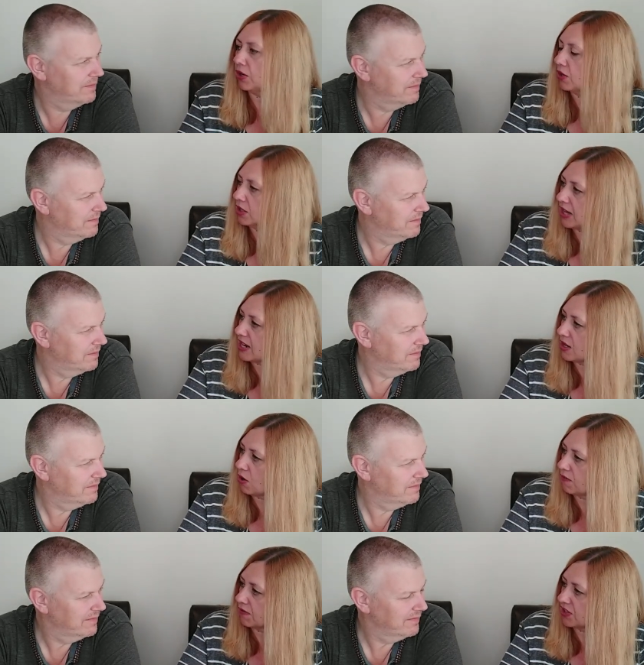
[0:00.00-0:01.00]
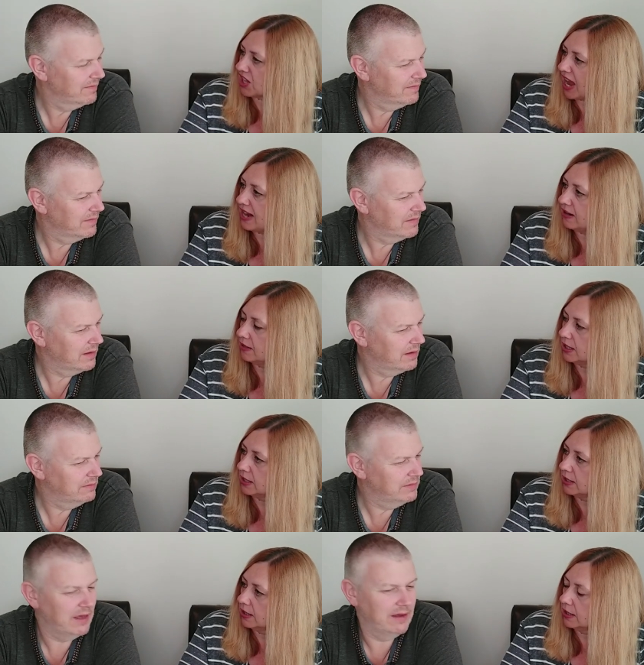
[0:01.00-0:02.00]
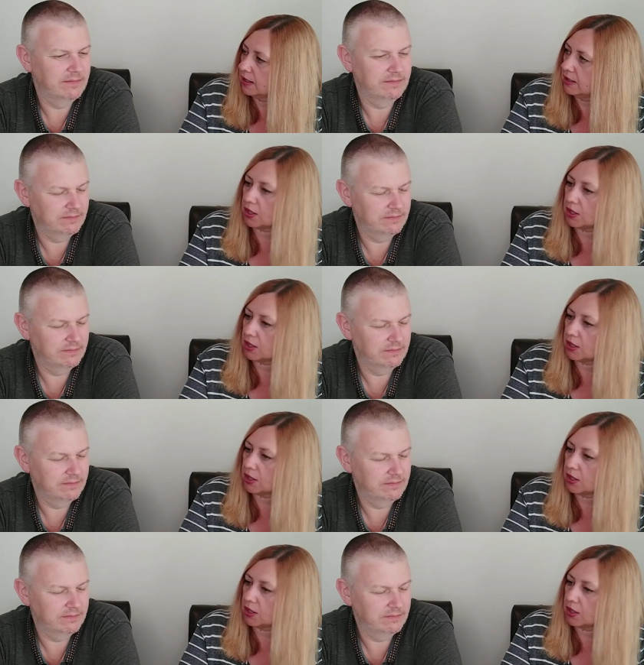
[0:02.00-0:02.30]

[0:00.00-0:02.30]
Speaker 1: be looking at taking an offer for 10. Yeah.